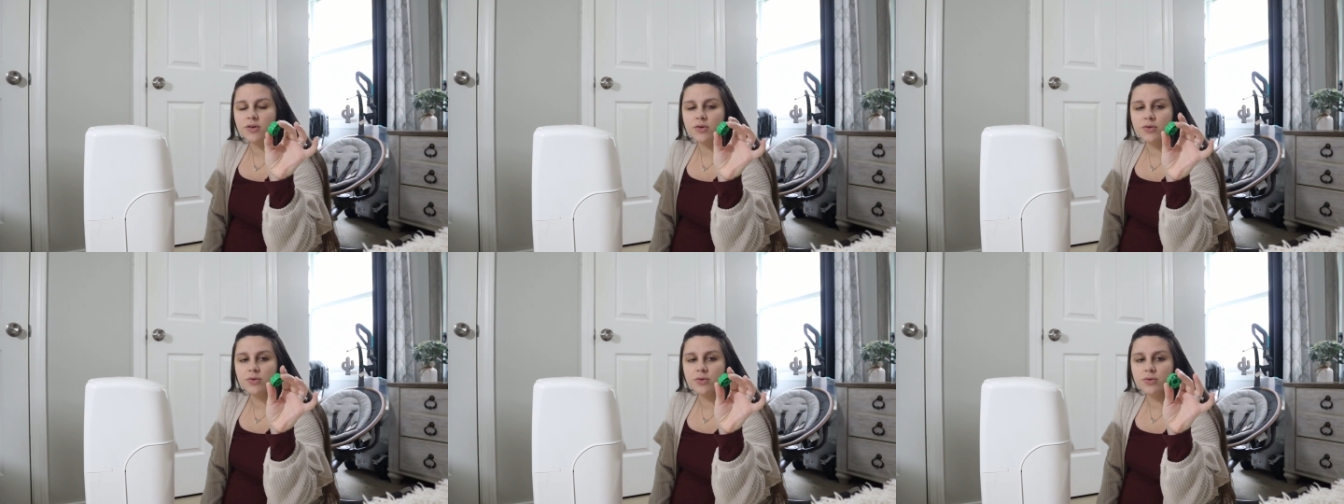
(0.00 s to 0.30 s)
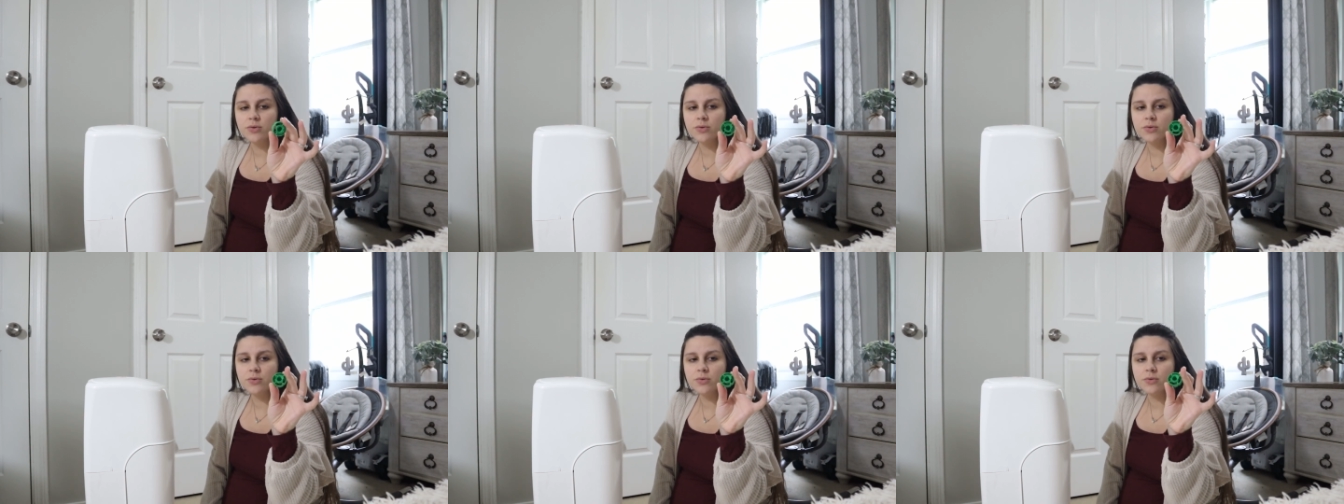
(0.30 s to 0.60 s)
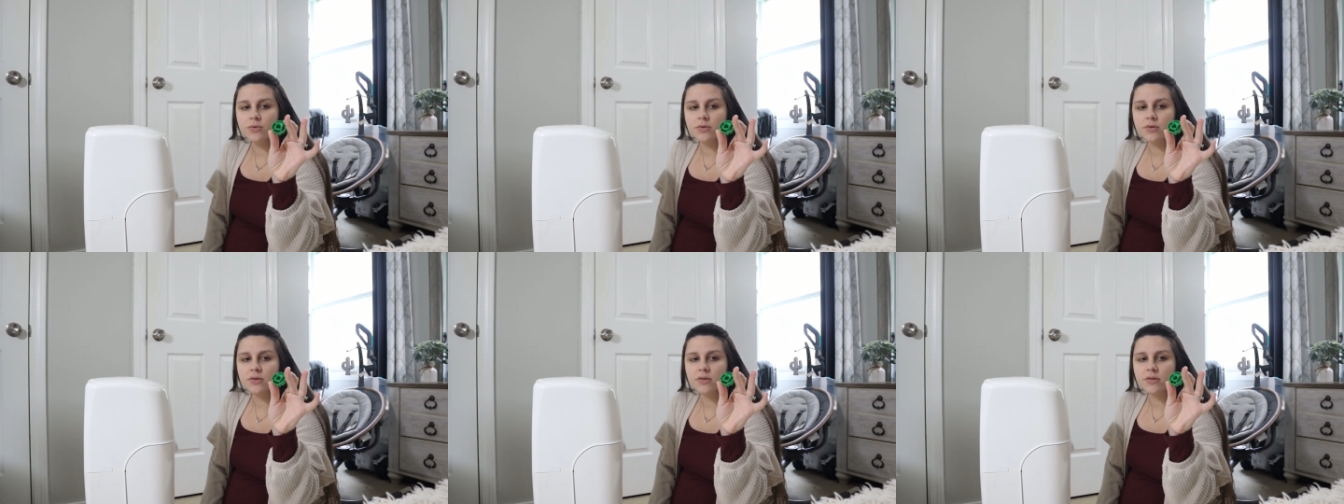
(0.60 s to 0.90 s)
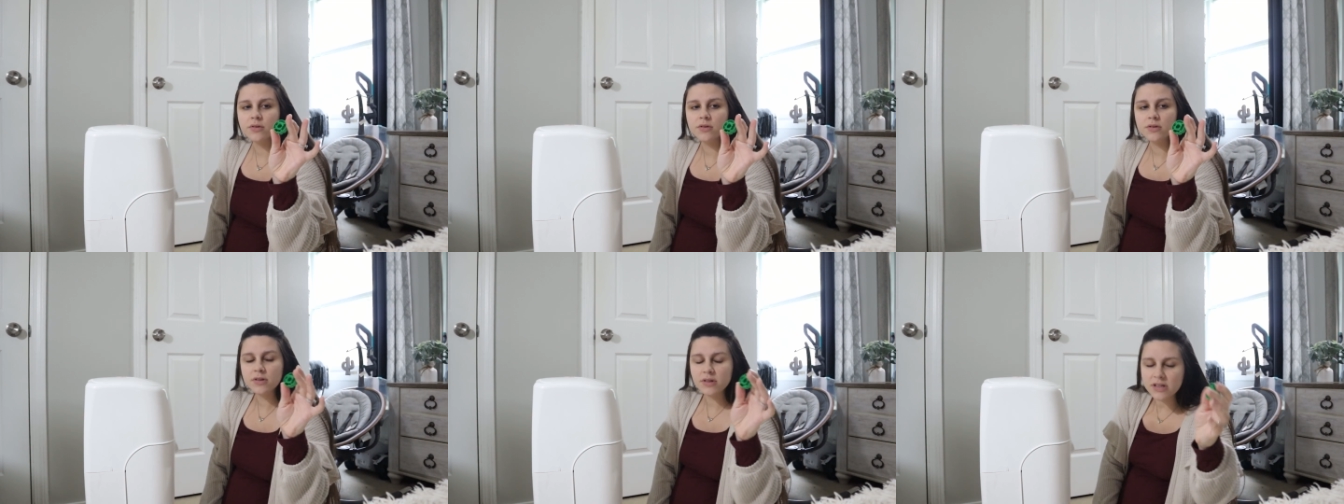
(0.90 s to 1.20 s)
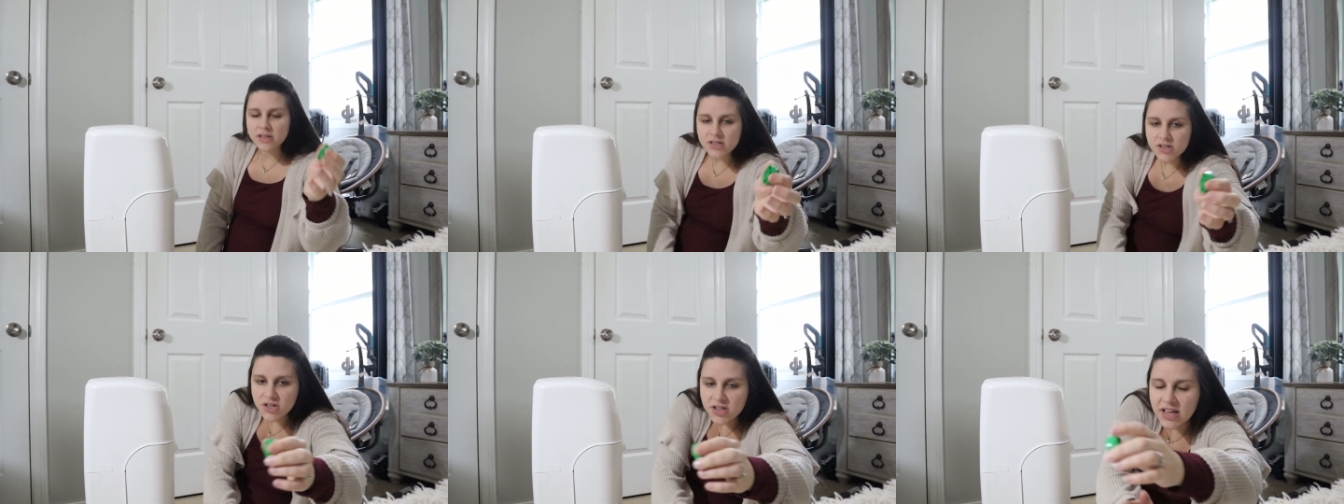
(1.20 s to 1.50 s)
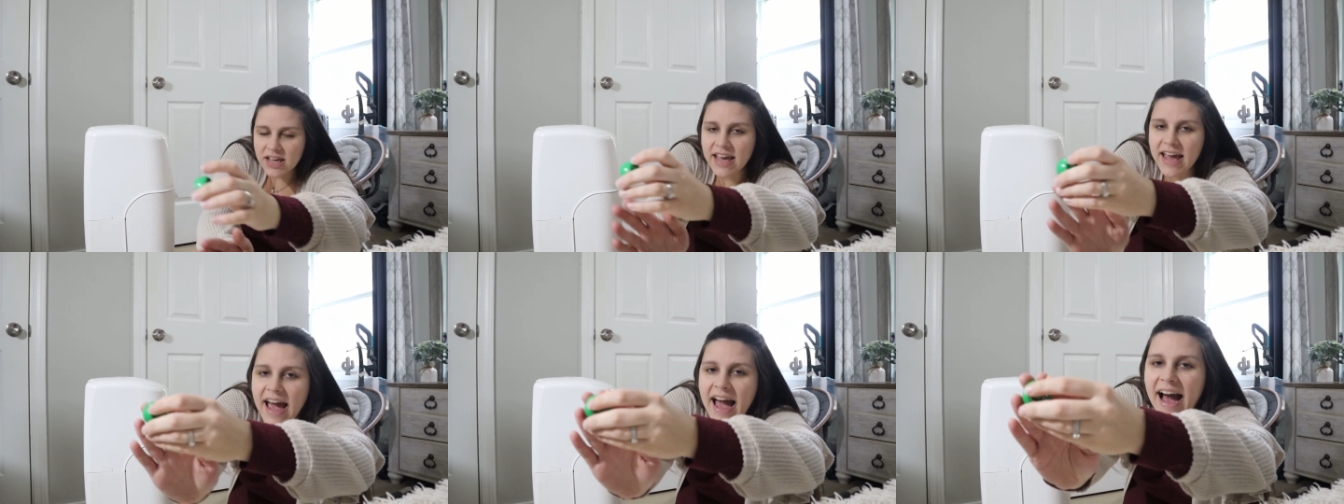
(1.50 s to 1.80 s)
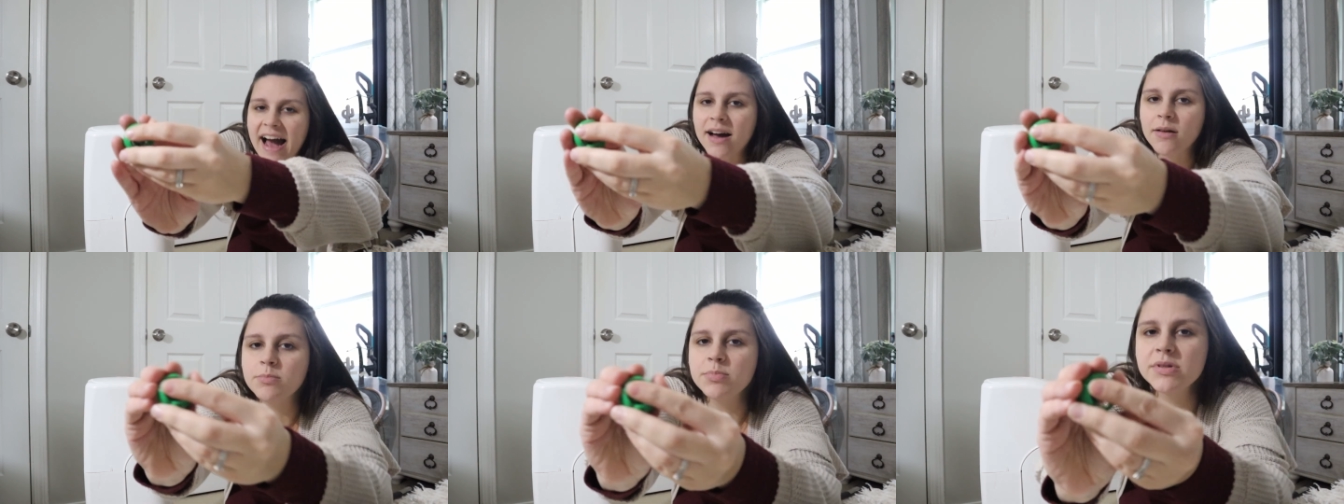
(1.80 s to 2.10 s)
who these are the
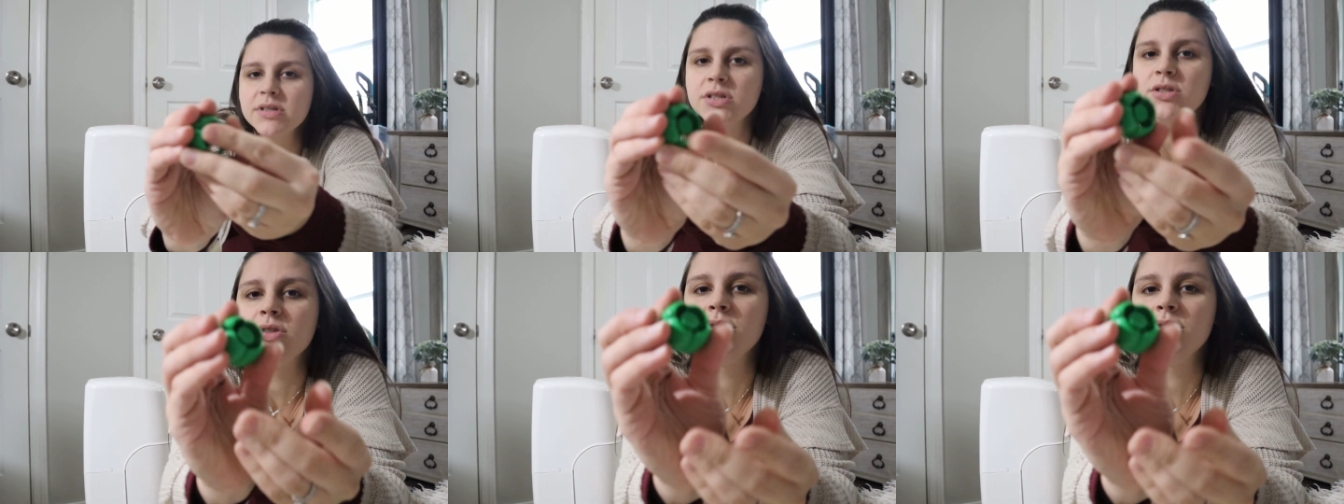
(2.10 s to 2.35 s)
caps